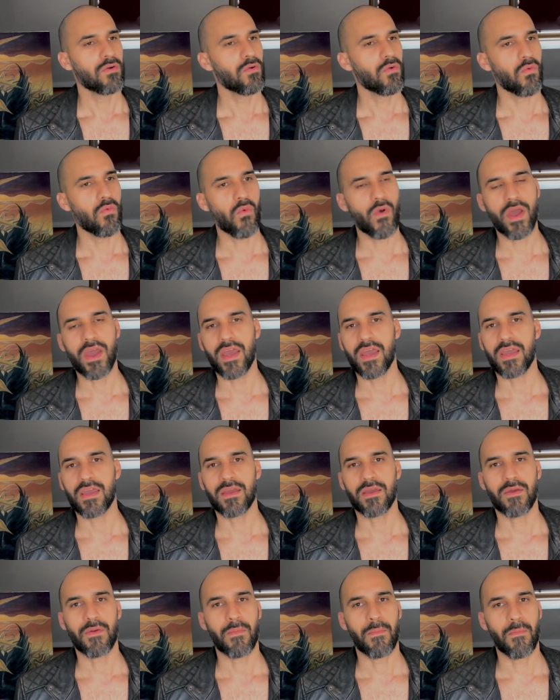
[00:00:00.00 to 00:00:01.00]
way
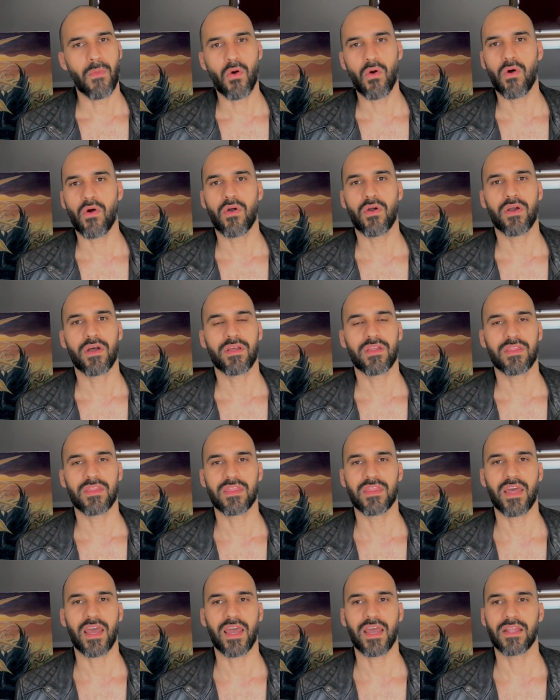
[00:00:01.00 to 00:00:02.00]
more
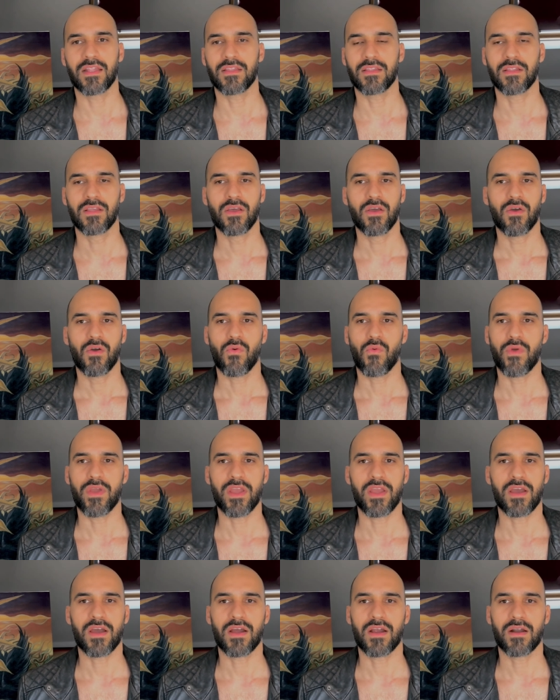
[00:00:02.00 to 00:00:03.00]
than we
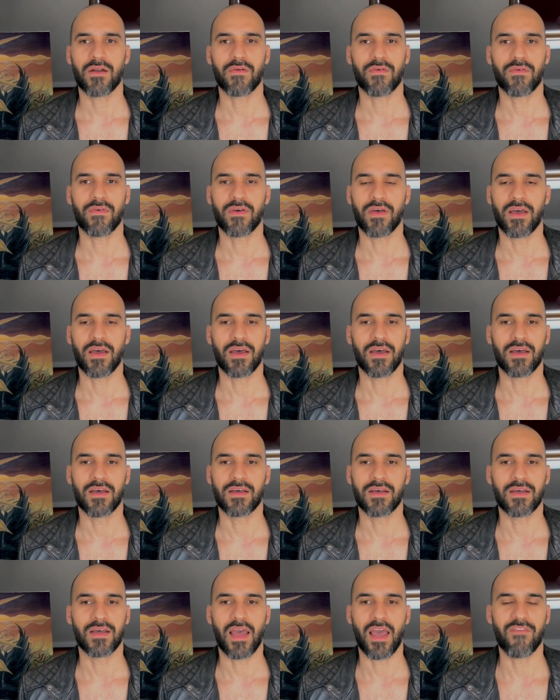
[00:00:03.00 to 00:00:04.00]
are
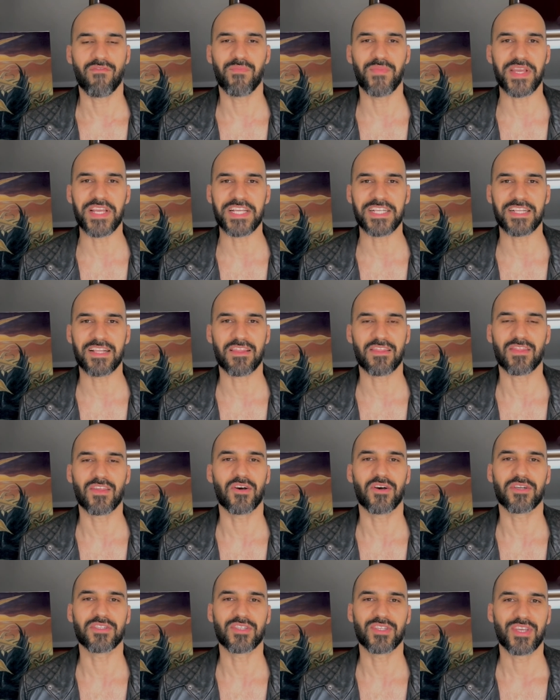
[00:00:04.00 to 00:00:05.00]
uh, have been
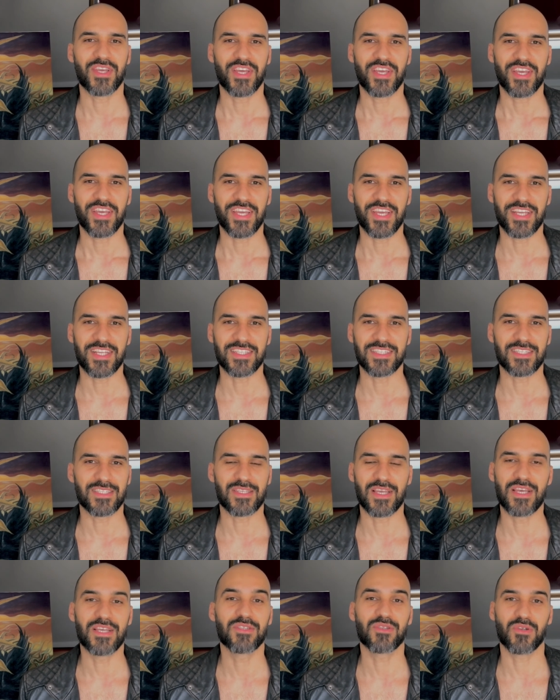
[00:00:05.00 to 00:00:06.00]
thought in
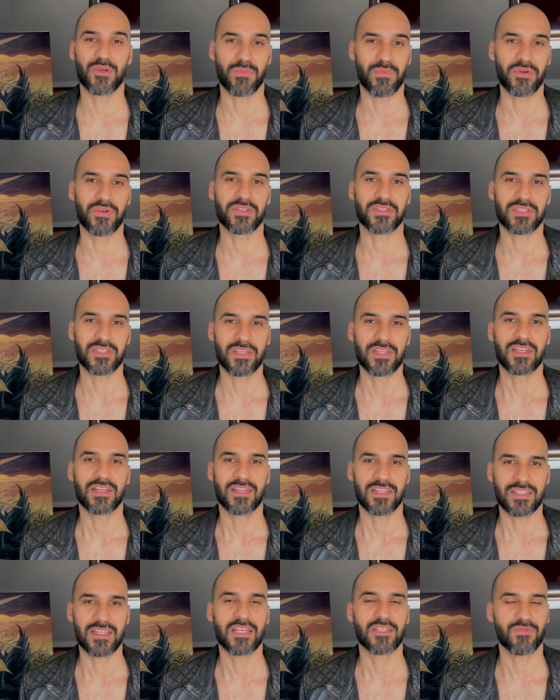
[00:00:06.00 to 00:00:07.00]
history books.
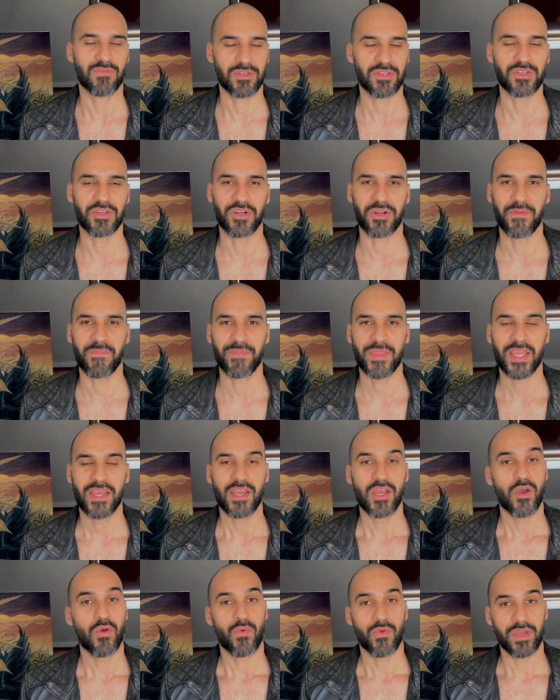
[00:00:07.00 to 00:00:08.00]
That's for sure.
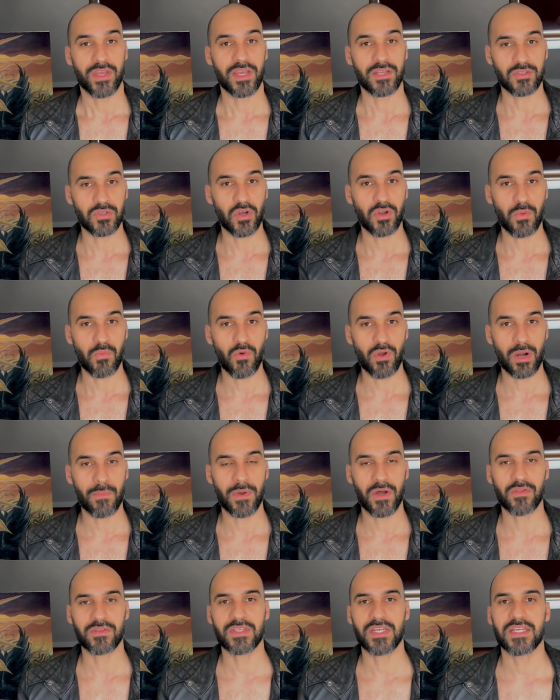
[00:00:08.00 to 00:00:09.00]
We can talk more
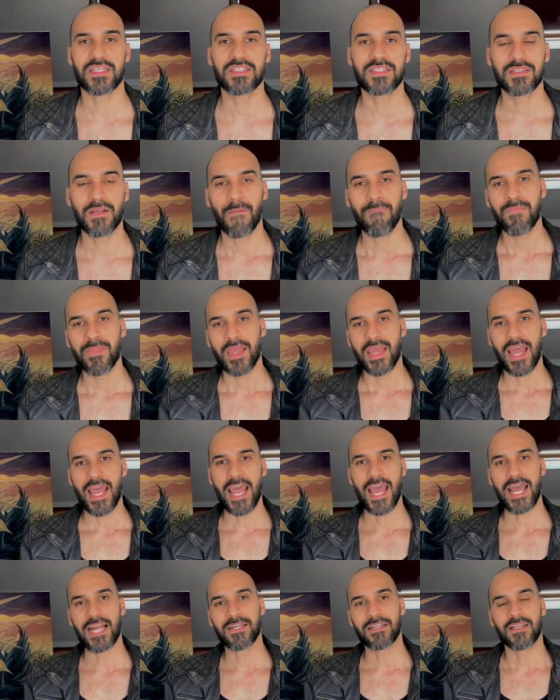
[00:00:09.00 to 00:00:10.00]
about this
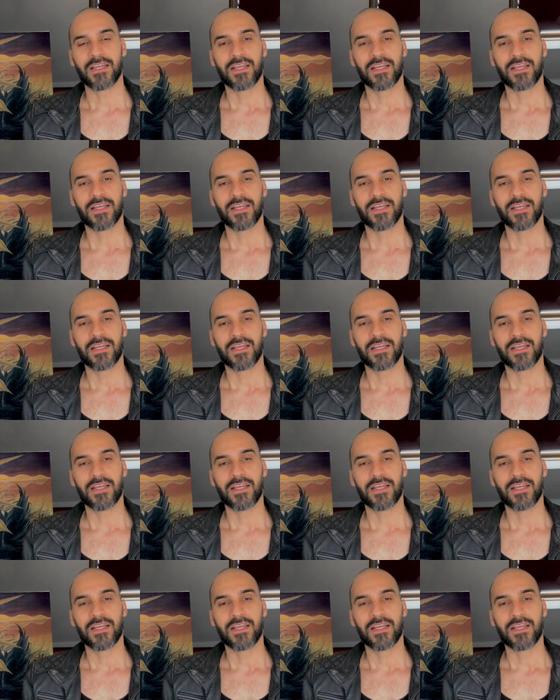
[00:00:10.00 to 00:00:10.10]
and